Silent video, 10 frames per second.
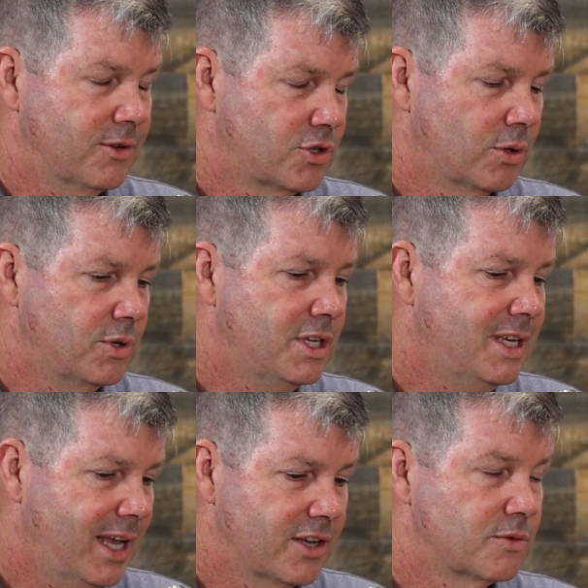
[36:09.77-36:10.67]
So
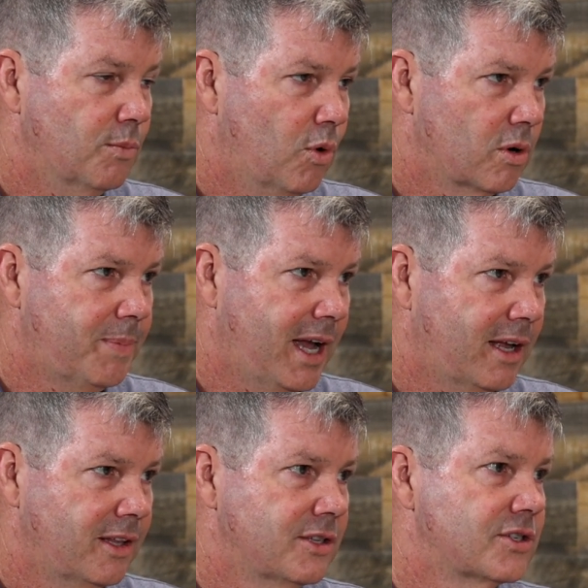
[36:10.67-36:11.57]
yes, more
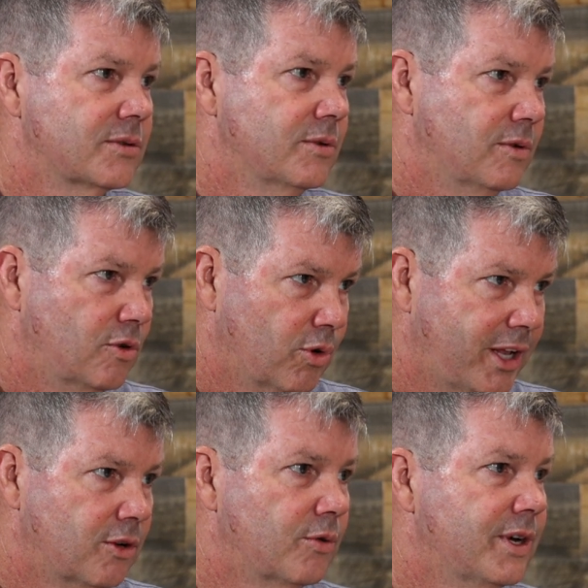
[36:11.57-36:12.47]
pilots,
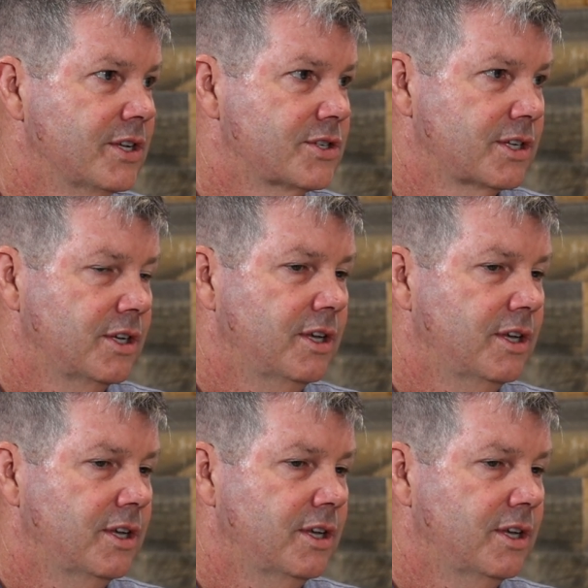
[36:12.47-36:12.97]
greater risk.